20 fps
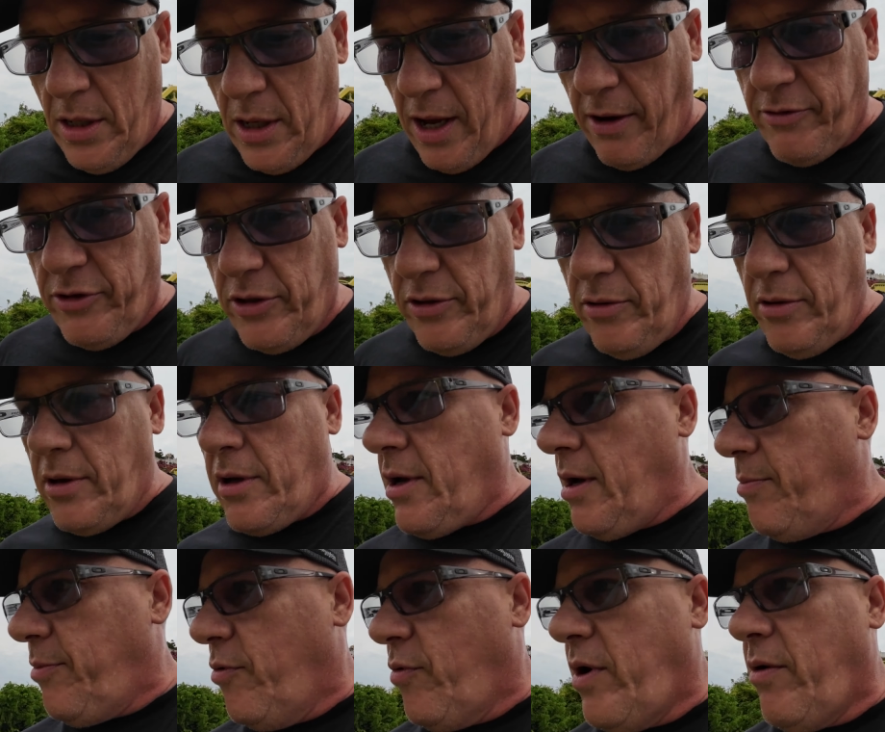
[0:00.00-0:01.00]
I shoot a
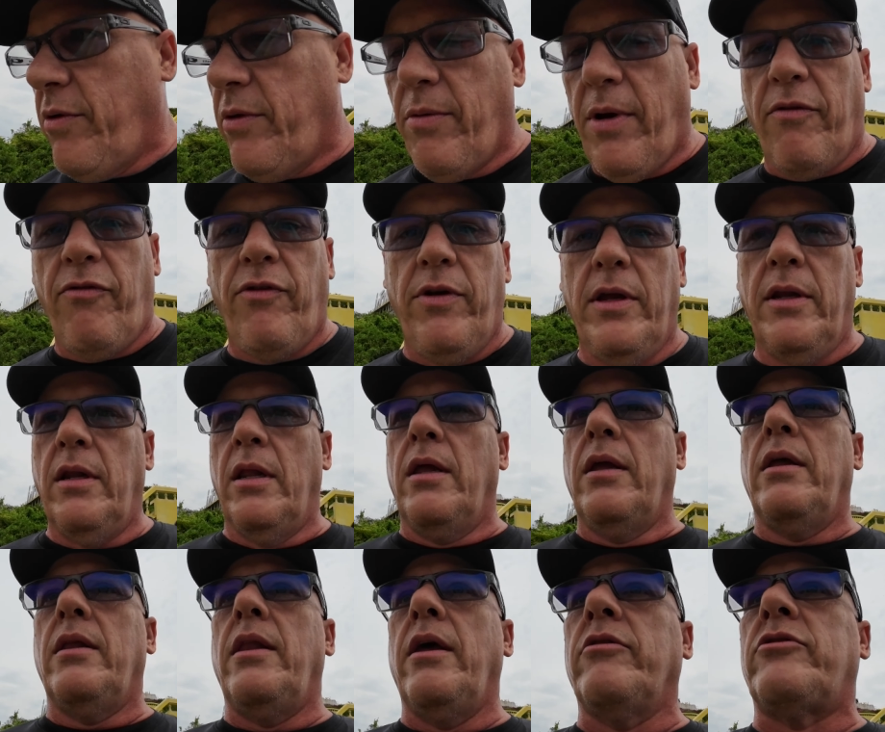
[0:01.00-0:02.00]
couple away with my feet.
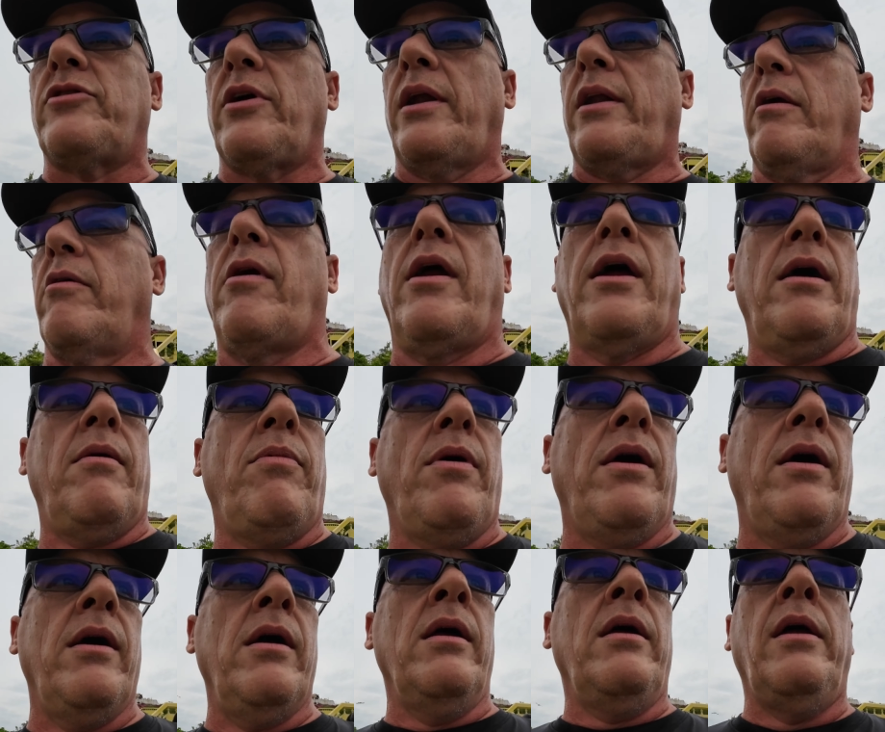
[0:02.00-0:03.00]
They'll try to grab
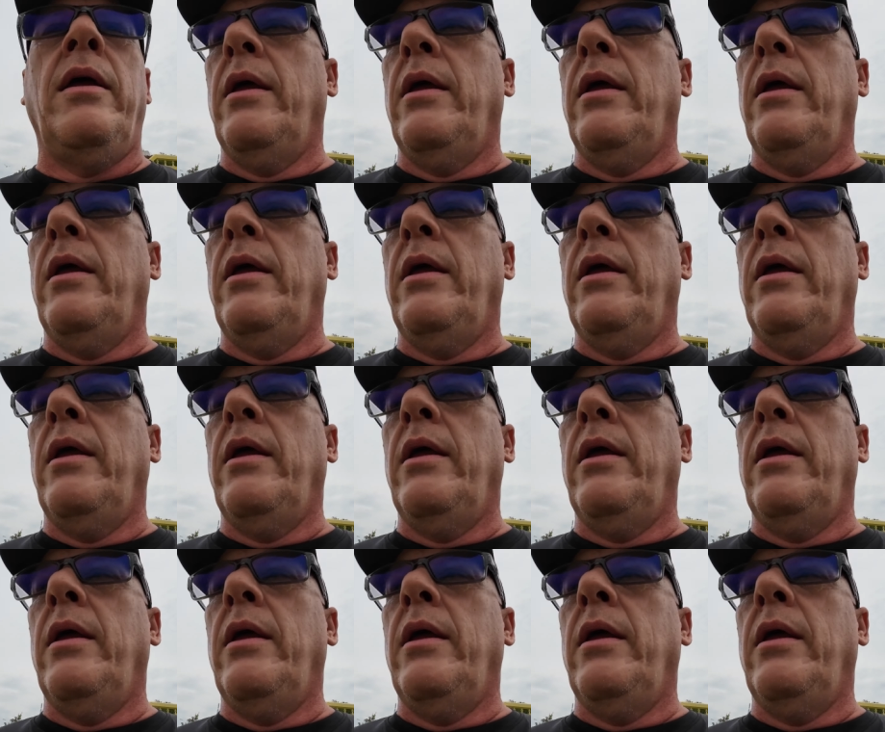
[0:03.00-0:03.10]
uh,